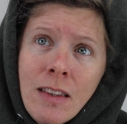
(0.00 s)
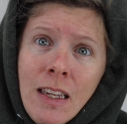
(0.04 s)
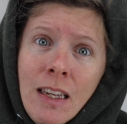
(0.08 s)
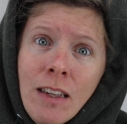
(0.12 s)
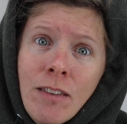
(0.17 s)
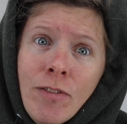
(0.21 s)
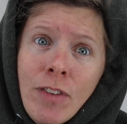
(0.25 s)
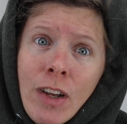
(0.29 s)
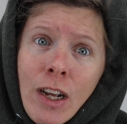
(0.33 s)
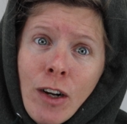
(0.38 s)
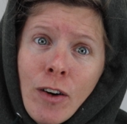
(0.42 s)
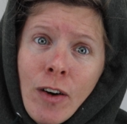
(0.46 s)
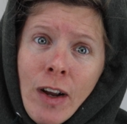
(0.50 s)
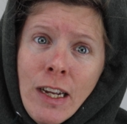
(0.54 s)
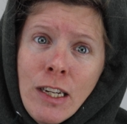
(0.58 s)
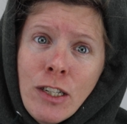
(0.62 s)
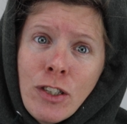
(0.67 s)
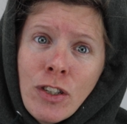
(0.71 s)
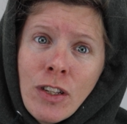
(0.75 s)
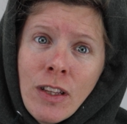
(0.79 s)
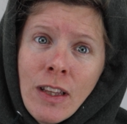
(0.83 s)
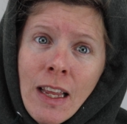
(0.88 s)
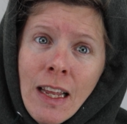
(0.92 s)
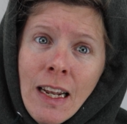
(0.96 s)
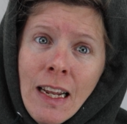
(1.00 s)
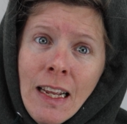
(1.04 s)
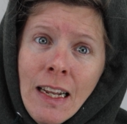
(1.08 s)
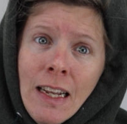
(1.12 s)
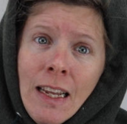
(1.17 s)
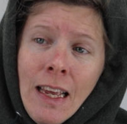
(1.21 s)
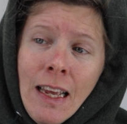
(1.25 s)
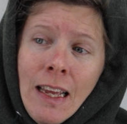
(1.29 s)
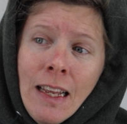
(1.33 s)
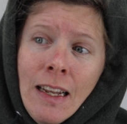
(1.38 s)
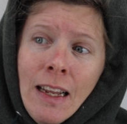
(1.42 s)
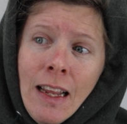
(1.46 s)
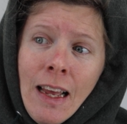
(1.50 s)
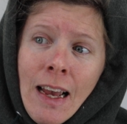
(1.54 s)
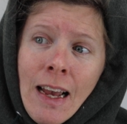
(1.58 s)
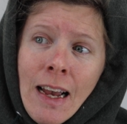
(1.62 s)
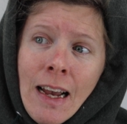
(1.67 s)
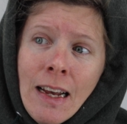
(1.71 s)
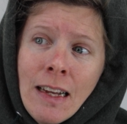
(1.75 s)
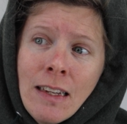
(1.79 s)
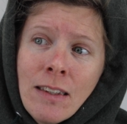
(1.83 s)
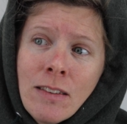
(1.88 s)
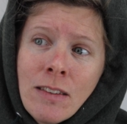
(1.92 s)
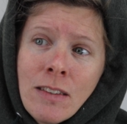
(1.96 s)
the invigoration that it
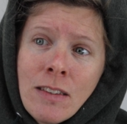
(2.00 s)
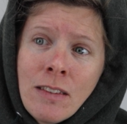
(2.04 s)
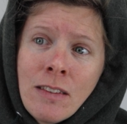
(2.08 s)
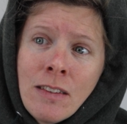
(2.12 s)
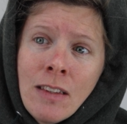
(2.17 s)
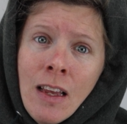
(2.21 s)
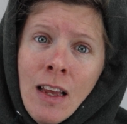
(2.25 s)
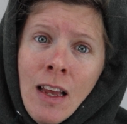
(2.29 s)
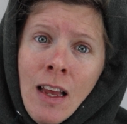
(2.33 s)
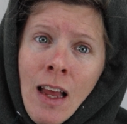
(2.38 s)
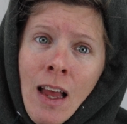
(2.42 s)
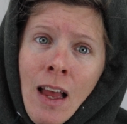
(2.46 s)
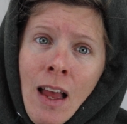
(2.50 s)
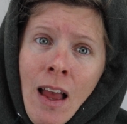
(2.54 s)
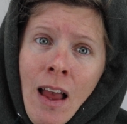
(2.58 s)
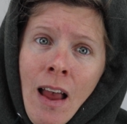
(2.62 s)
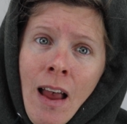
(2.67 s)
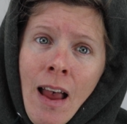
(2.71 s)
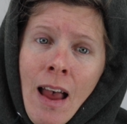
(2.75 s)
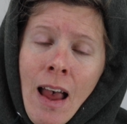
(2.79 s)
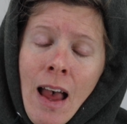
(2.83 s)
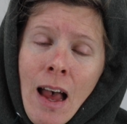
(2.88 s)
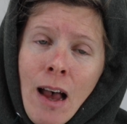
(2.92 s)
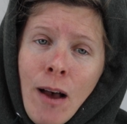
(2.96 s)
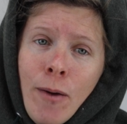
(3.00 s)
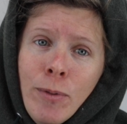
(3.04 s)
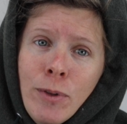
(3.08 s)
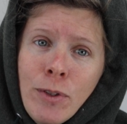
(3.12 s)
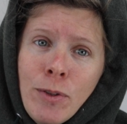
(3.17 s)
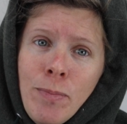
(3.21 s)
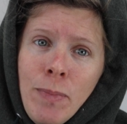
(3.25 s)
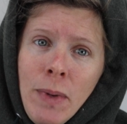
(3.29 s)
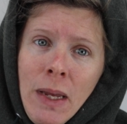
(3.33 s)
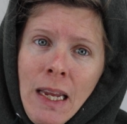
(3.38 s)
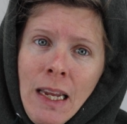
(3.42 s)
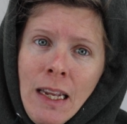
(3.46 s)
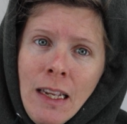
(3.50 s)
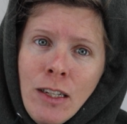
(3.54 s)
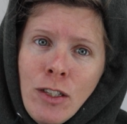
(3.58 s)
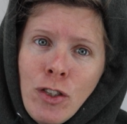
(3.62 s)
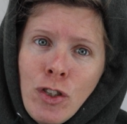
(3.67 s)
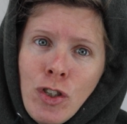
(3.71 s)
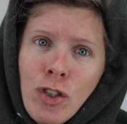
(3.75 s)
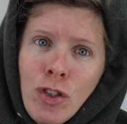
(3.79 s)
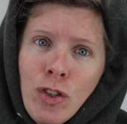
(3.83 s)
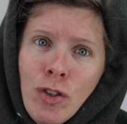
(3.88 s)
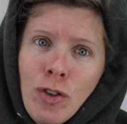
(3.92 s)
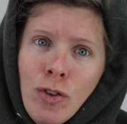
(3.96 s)
has helped me
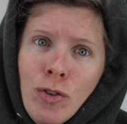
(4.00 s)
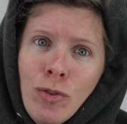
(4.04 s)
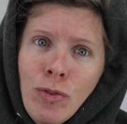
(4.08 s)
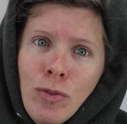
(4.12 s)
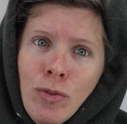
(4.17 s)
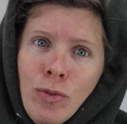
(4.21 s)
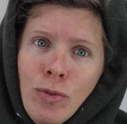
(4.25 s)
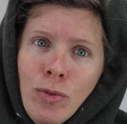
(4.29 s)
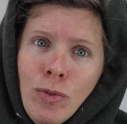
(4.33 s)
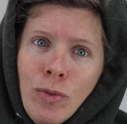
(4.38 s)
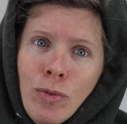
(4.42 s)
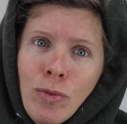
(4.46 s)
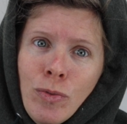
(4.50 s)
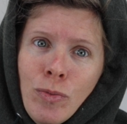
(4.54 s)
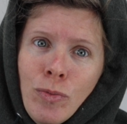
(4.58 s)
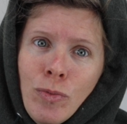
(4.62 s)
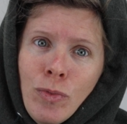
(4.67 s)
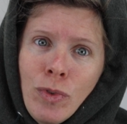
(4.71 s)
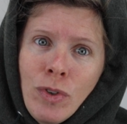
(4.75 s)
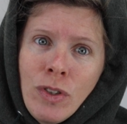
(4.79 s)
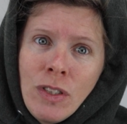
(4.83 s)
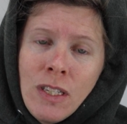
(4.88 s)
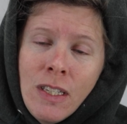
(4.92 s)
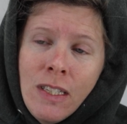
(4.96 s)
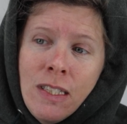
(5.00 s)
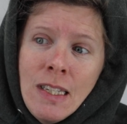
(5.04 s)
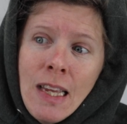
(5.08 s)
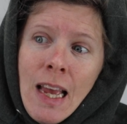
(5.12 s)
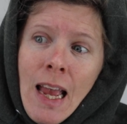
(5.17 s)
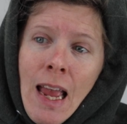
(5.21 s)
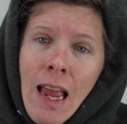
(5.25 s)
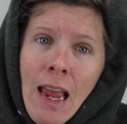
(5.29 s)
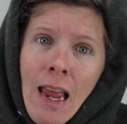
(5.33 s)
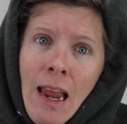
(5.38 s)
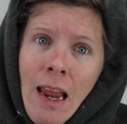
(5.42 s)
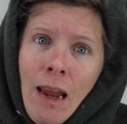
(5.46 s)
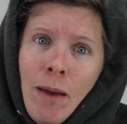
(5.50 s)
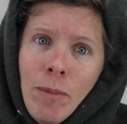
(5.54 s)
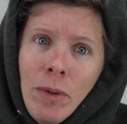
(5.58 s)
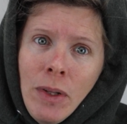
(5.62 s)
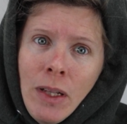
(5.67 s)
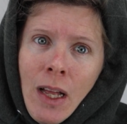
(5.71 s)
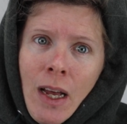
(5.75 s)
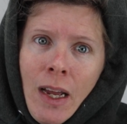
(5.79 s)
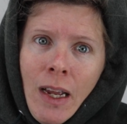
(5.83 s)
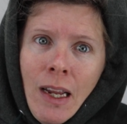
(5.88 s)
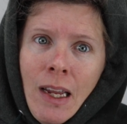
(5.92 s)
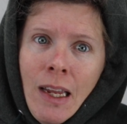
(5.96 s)
to today be
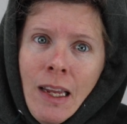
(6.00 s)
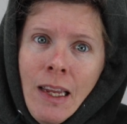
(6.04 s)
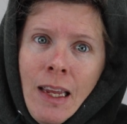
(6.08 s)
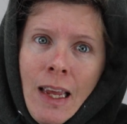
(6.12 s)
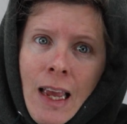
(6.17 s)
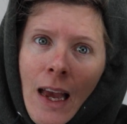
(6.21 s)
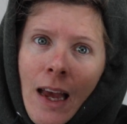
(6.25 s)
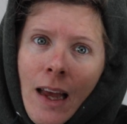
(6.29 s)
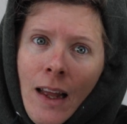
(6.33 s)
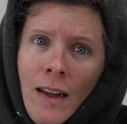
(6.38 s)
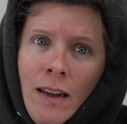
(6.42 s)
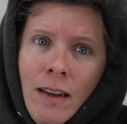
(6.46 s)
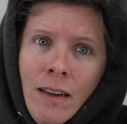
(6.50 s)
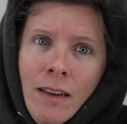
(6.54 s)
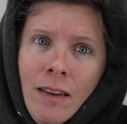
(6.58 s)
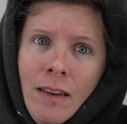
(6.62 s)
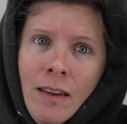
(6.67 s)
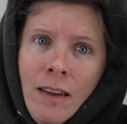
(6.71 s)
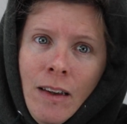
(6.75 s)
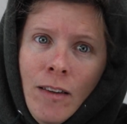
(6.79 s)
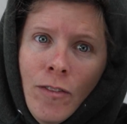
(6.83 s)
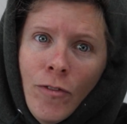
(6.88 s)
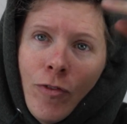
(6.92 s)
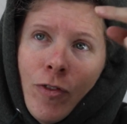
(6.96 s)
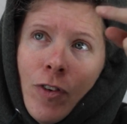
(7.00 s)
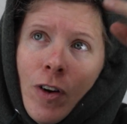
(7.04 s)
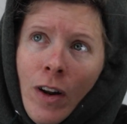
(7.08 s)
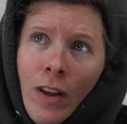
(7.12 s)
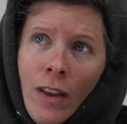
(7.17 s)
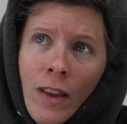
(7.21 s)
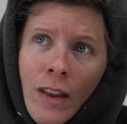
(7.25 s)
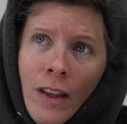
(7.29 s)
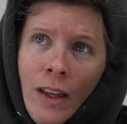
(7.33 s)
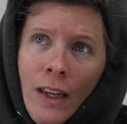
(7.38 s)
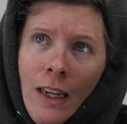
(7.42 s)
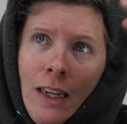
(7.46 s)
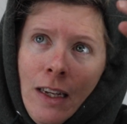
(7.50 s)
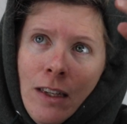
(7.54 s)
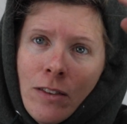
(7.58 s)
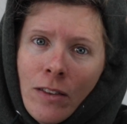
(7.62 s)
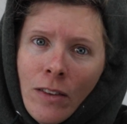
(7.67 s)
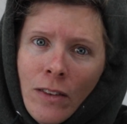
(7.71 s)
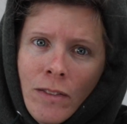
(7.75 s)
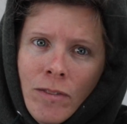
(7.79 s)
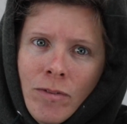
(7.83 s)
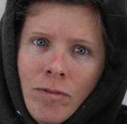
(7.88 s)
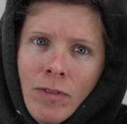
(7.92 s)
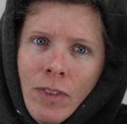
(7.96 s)
like, get in front of the
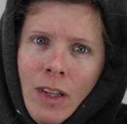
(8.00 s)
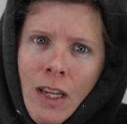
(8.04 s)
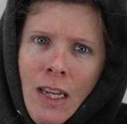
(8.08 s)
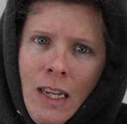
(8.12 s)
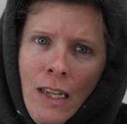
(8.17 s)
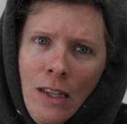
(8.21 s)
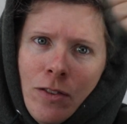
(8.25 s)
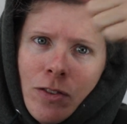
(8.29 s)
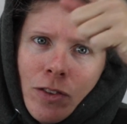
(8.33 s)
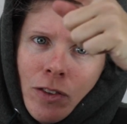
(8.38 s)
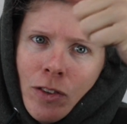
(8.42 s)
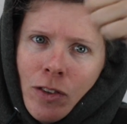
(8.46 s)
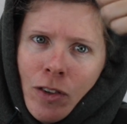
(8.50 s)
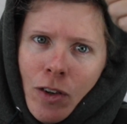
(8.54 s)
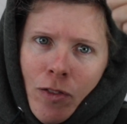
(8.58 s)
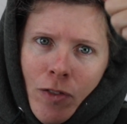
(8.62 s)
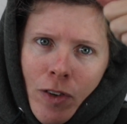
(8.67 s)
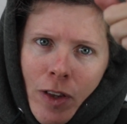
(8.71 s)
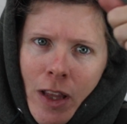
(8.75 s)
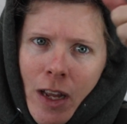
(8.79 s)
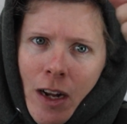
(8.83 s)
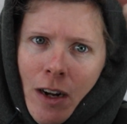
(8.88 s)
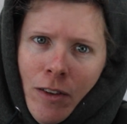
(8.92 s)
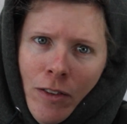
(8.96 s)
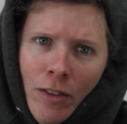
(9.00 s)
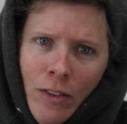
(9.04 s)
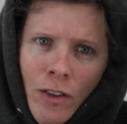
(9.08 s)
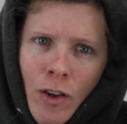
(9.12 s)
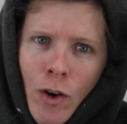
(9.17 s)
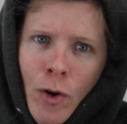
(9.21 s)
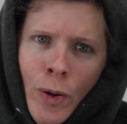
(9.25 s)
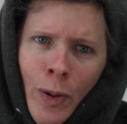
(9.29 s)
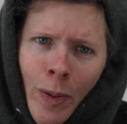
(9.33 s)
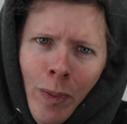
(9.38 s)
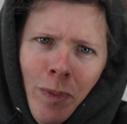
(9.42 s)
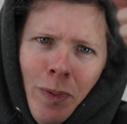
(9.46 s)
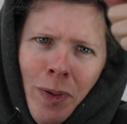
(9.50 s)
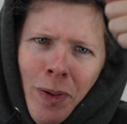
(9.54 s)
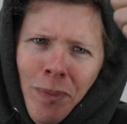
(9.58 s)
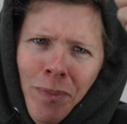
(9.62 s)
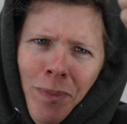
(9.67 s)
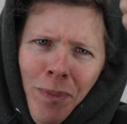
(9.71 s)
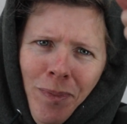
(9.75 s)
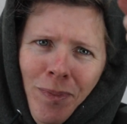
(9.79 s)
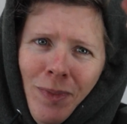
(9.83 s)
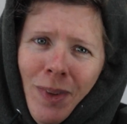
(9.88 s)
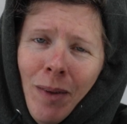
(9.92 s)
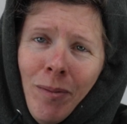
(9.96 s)
easels over there. So
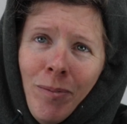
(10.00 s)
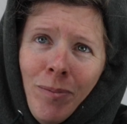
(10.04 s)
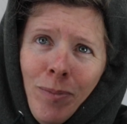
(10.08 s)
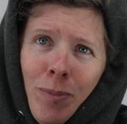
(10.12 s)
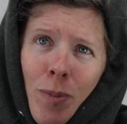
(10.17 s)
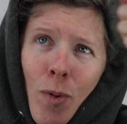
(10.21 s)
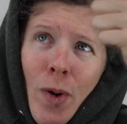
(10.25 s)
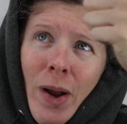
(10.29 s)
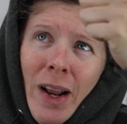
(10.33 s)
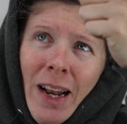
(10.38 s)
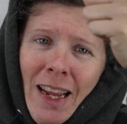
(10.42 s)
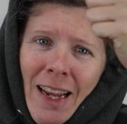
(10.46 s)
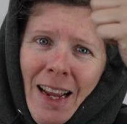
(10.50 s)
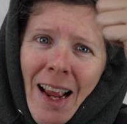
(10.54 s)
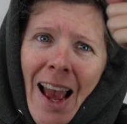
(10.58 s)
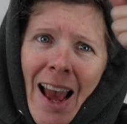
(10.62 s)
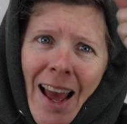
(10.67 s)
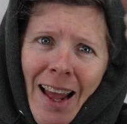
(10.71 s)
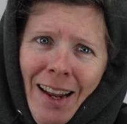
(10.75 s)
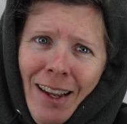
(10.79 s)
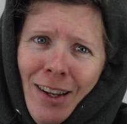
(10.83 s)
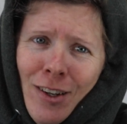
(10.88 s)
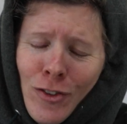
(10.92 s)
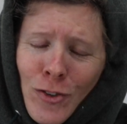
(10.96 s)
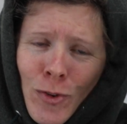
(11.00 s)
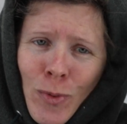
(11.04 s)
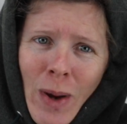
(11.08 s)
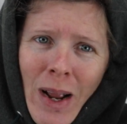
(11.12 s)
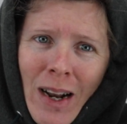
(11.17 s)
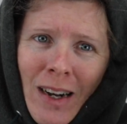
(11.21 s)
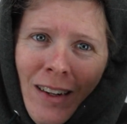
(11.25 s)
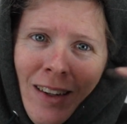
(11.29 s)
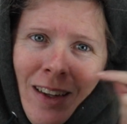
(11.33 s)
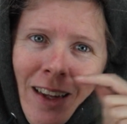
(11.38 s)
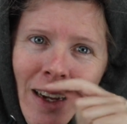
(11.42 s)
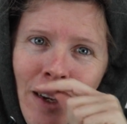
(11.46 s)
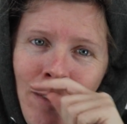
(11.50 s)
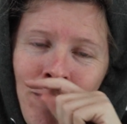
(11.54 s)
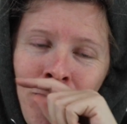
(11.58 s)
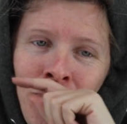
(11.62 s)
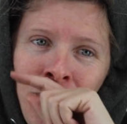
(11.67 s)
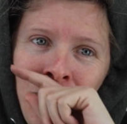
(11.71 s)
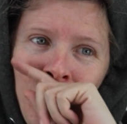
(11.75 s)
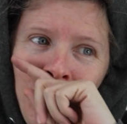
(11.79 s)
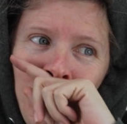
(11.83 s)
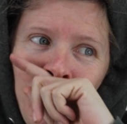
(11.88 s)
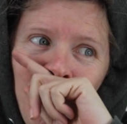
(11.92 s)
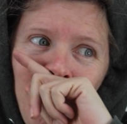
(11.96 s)
I'm pointing at it directly.
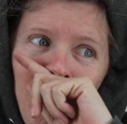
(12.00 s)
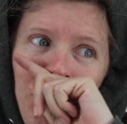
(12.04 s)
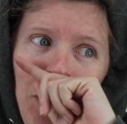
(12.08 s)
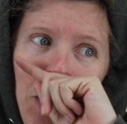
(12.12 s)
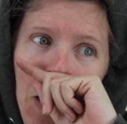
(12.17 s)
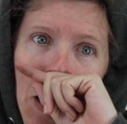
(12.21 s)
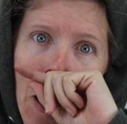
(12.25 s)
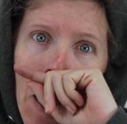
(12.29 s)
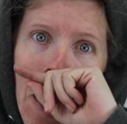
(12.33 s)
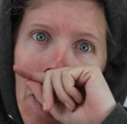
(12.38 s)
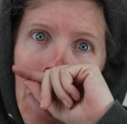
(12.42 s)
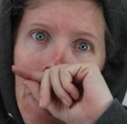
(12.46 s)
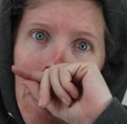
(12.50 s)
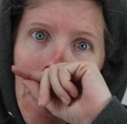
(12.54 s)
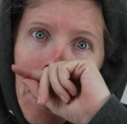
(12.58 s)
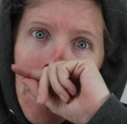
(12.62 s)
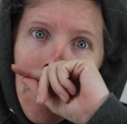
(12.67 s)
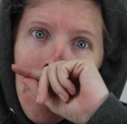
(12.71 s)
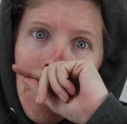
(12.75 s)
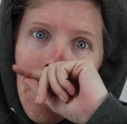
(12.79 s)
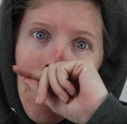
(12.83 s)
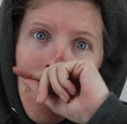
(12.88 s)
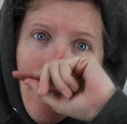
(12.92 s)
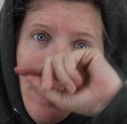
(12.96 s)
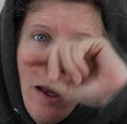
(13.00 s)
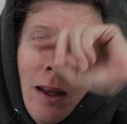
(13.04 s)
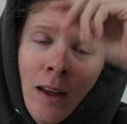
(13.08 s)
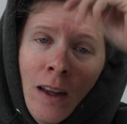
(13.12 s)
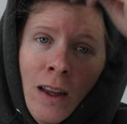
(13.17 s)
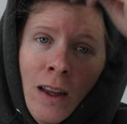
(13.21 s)
And